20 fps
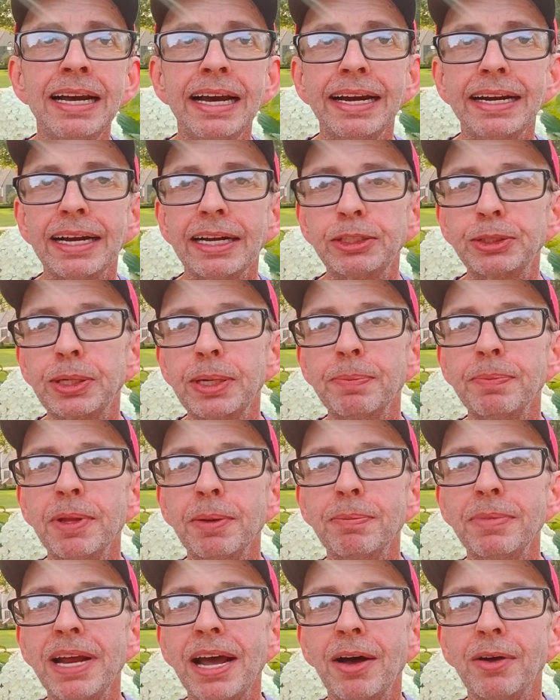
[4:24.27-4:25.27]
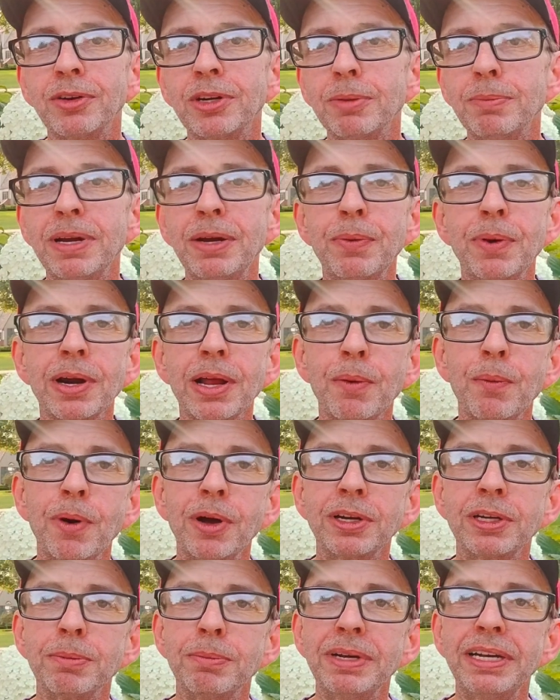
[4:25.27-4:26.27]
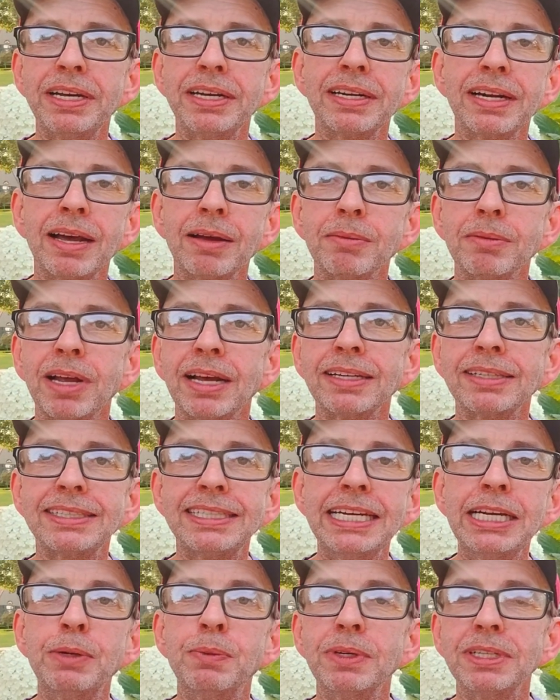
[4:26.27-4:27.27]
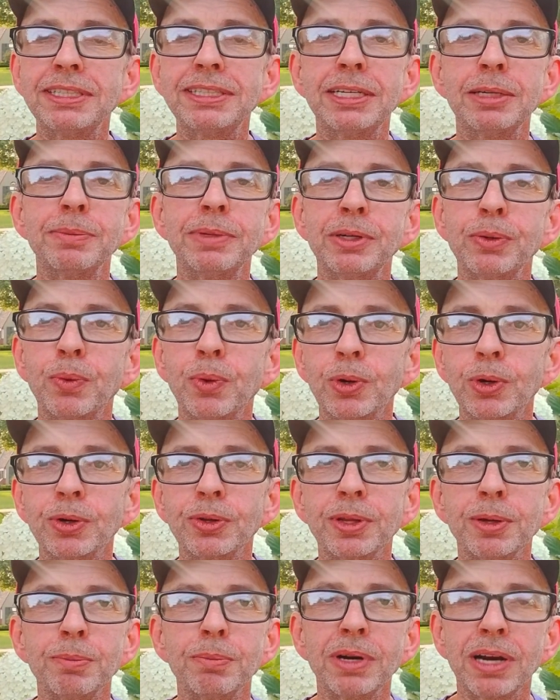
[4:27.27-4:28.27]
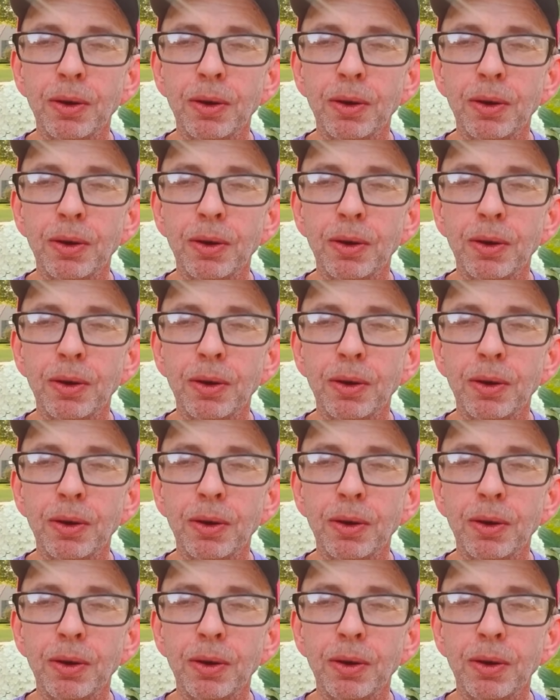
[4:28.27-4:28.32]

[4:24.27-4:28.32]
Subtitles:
and I trim them down to be what I want to be, and I sequence them and order them.